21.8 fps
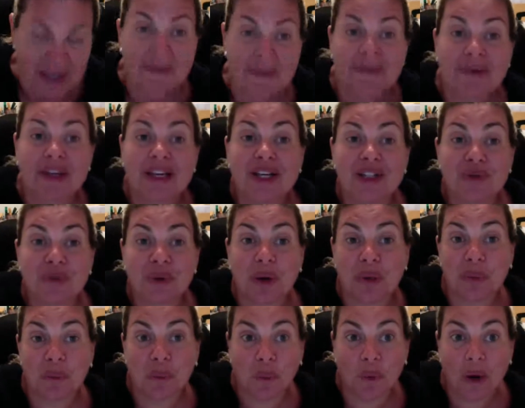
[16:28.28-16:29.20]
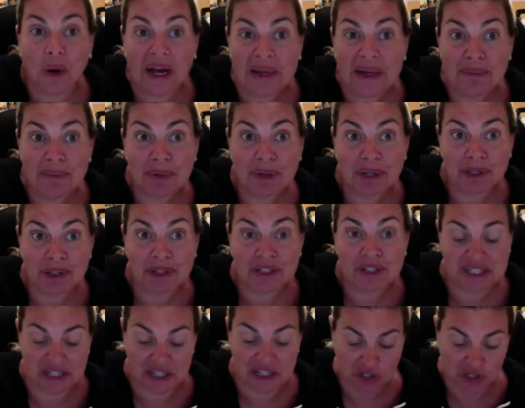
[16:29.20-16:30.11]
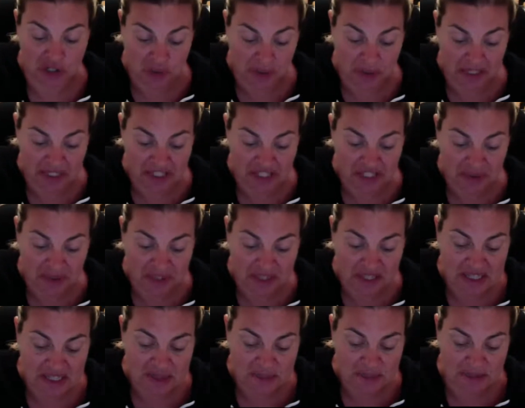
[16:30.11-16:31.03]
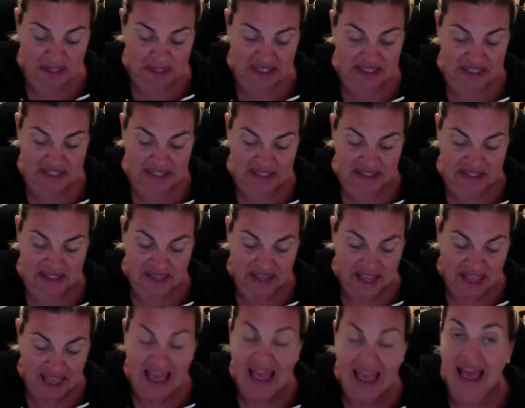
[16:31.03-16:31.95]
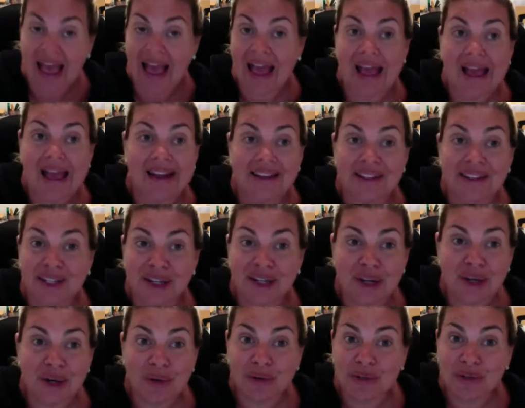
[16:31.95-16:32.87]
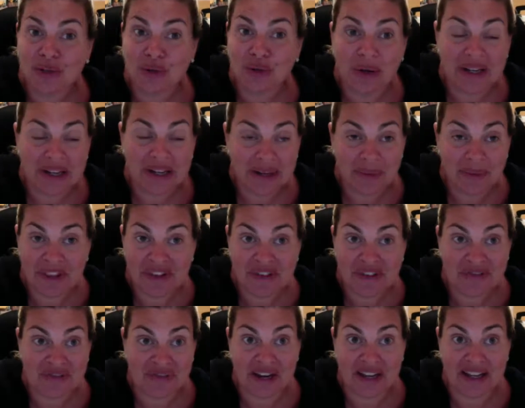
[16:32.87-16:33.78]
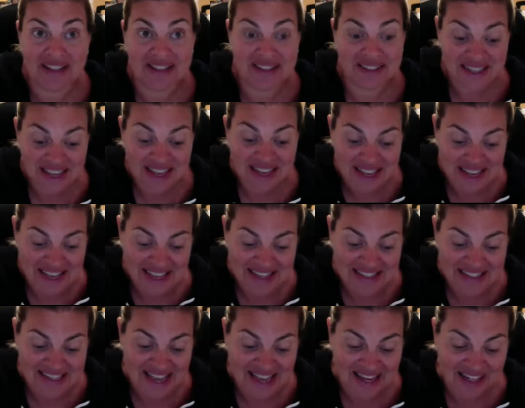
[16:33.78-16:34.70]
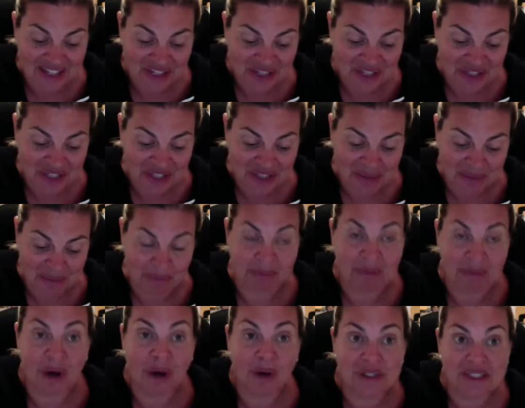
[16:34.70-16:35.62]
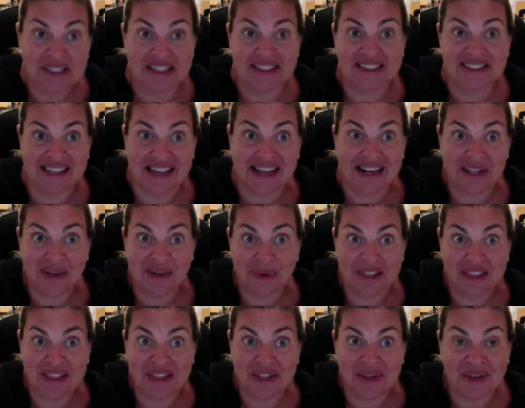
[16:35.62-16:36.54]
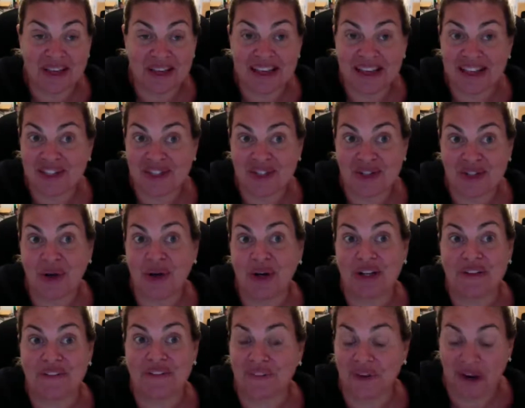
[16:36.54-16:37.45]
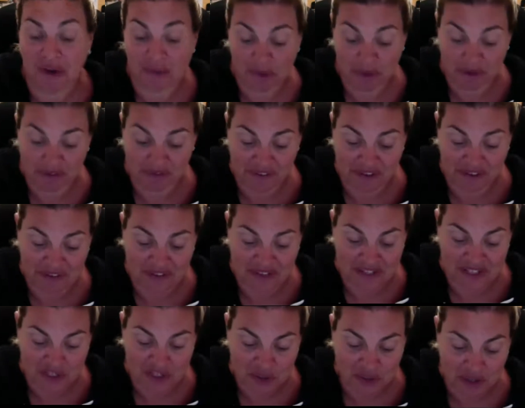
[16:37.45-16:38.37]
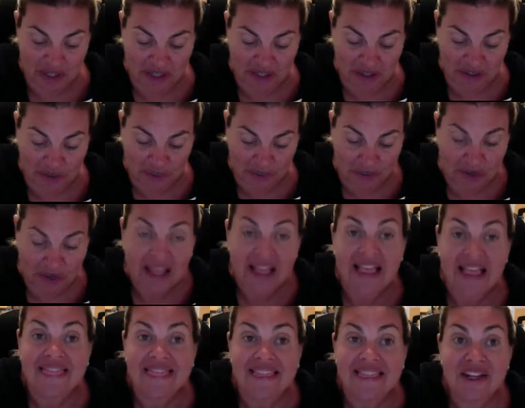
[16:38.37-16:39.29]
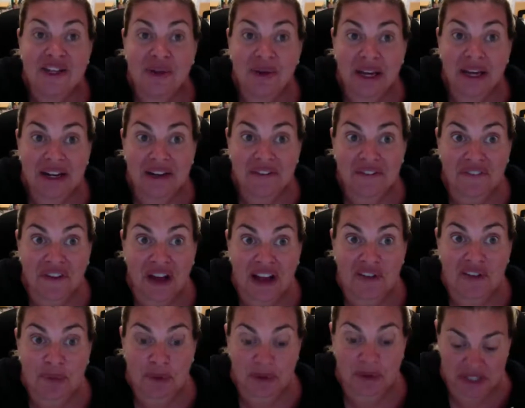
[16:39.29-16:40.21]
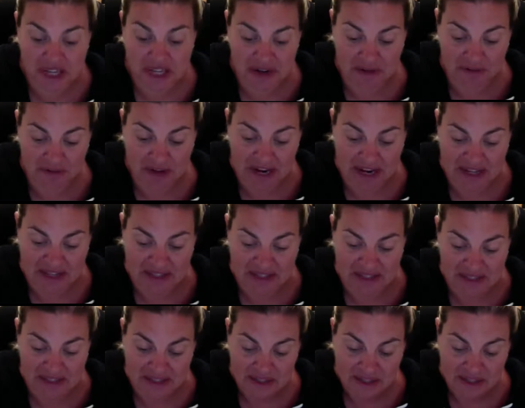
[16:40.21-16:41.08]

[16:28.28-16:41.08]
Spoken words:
Because when one person joins you in this business, and, you know, joining with a friend is actually the most exciting way that you can get started, far more fun than starting alone, then you get a 5% raise.